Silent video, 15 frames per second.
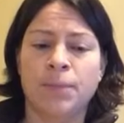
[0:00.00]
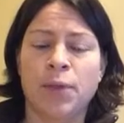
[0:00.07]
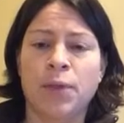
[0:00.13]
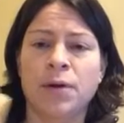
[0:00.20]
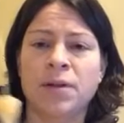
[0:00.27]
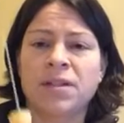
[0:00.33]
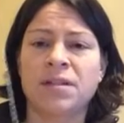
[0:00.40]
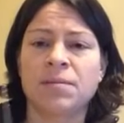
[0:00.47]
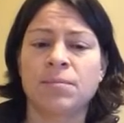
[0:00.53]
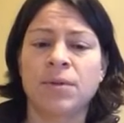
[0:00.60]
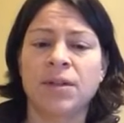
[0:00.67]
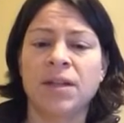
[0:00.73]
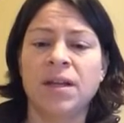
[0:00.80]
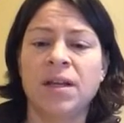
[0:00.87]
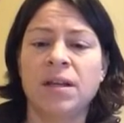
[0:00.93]
thoughts and
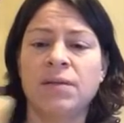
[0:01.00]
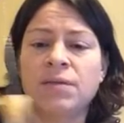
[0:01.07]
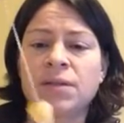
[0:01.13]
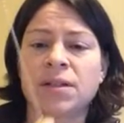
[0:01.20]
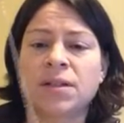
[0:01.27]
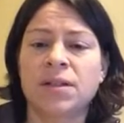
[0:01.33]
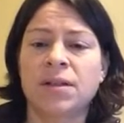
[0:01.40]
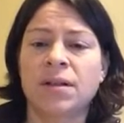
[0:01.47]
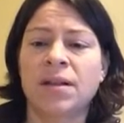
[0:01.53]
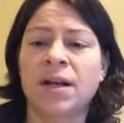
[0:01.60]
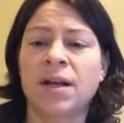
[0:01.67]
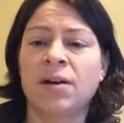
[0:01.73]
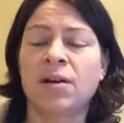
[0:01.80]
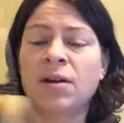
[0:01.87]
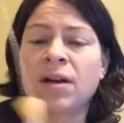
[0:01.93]
beliefs
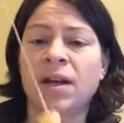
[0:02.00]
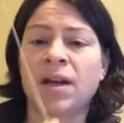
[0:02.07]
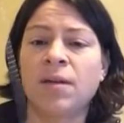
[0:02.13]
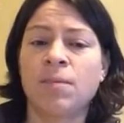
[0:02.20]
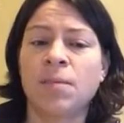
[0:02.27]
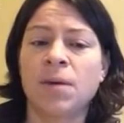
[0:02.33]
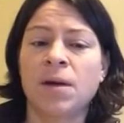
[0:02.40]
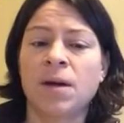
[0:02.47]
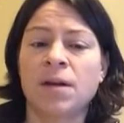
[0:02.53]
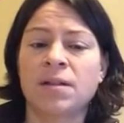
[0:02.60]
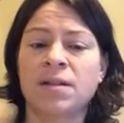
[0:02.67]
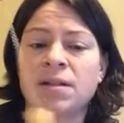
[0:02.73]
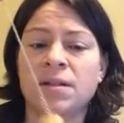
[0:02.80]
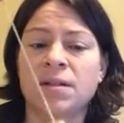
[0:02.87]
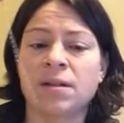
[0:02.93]
that are keeping
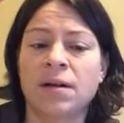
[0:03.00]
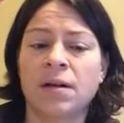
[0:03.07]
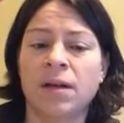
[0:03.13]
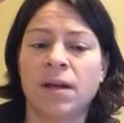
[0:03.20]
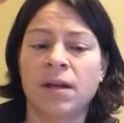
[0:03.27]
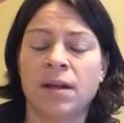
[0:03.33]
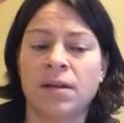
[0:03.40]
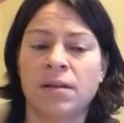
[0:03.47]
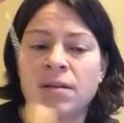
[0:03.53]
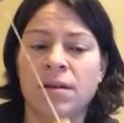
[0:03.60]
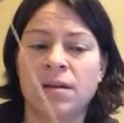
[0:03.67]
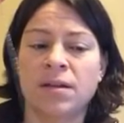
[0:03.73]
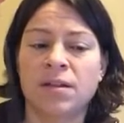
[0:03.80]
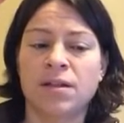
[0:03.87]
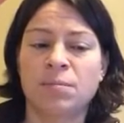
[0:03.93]
us stuck in
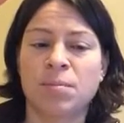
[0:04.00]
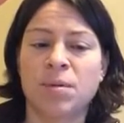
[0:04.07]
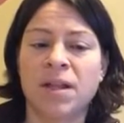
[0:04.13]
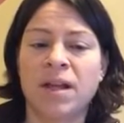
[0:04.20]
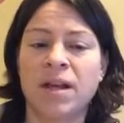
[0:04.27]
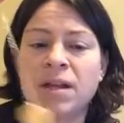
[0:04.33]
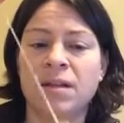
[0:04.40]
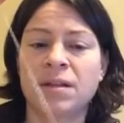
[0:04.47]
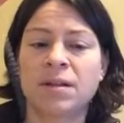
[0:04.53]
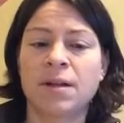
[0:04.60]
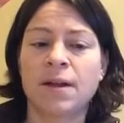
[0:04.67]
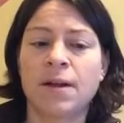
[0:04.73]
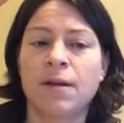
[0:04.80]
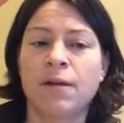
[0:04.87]
this place